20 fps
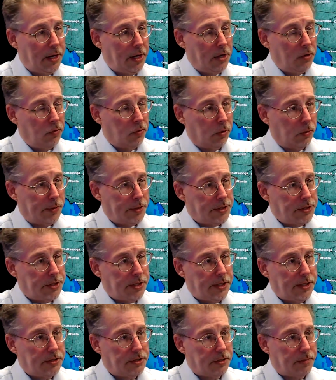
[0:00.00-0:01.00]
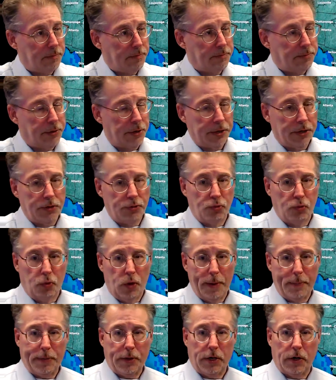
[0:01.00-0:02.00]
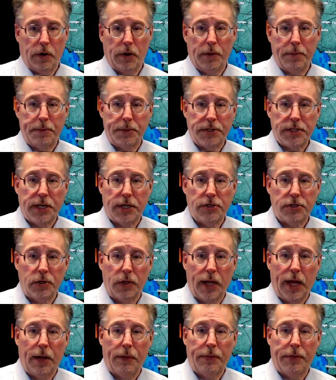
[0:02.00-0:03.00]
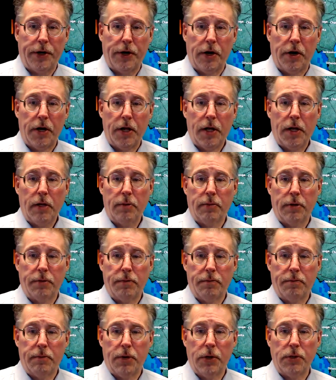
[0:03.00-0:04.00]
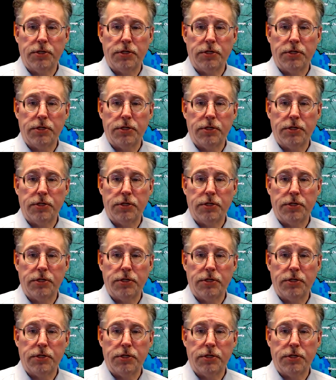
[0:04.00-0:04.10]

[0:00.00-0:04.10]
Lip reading: where we see some pretty good rip current potential out there. But most